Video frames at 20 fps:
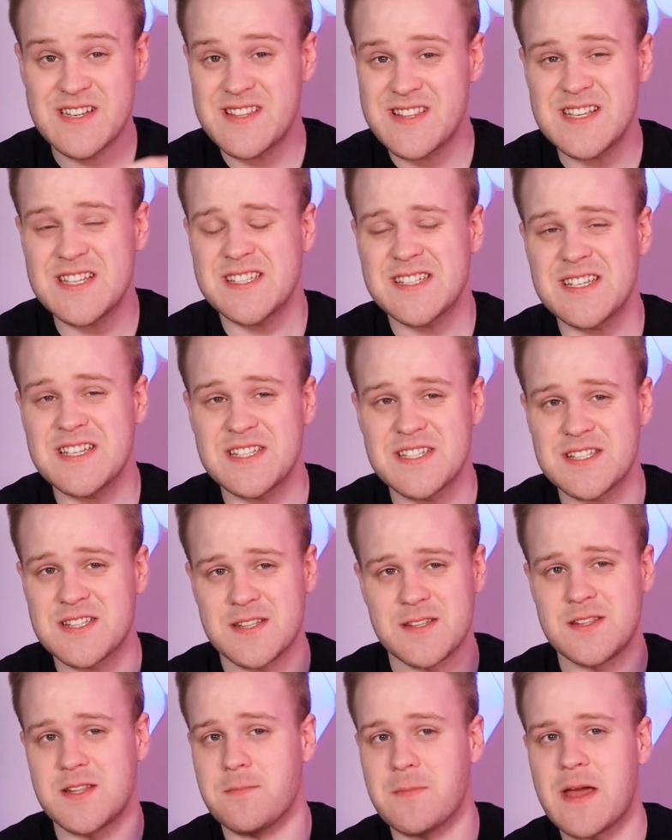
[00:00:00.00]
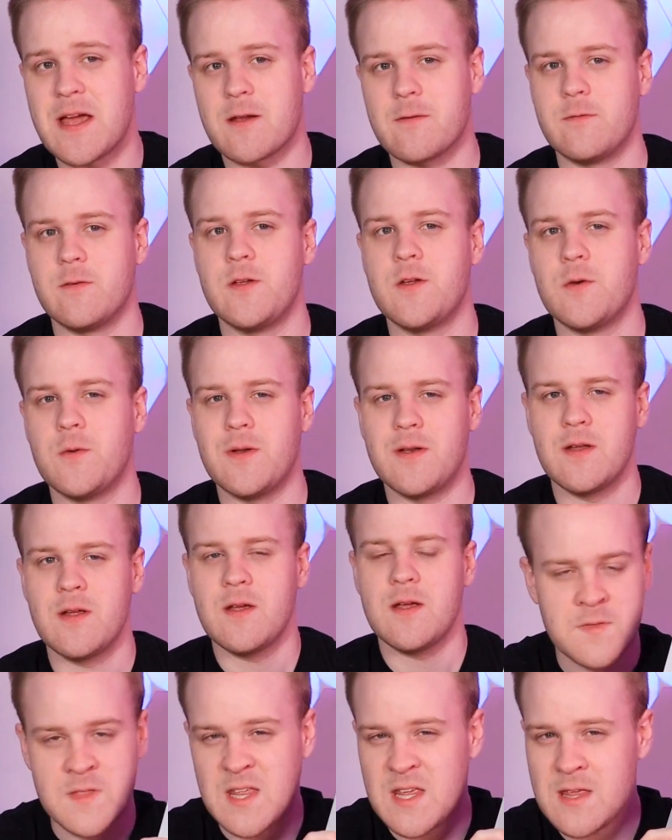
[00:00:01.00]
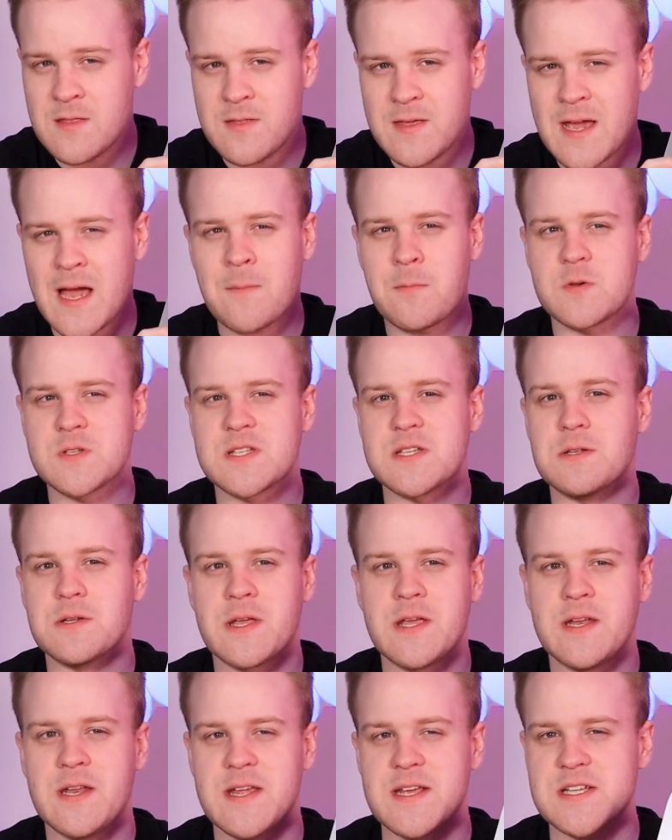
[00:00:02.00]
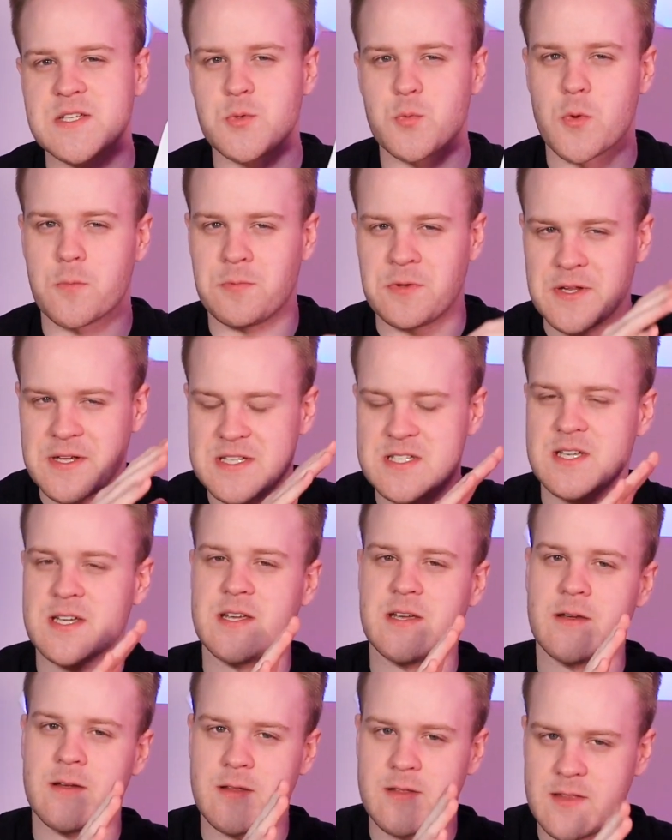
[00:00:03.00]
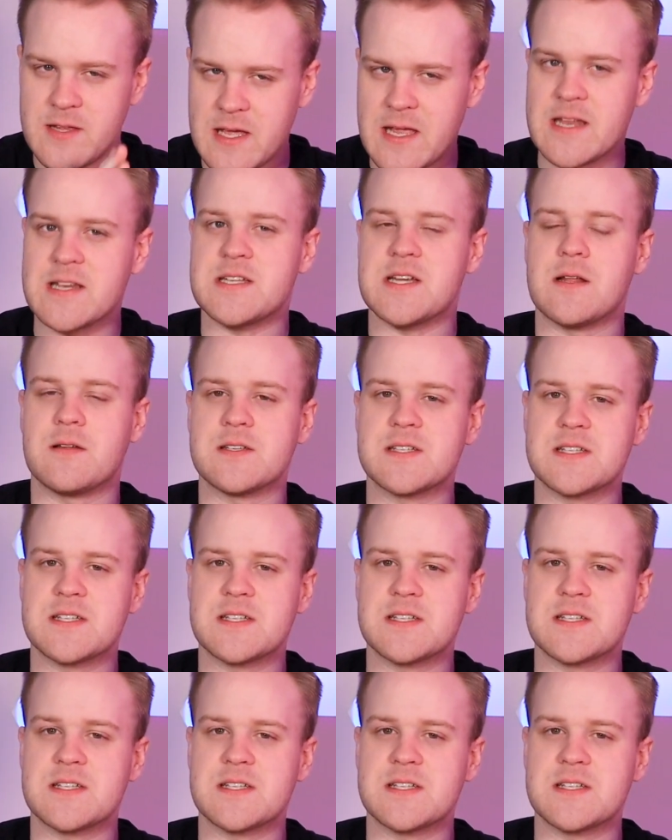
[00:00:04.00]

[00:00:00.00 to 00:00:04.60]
this is the Mac for you. And the Apple Silicon is replacing the Intel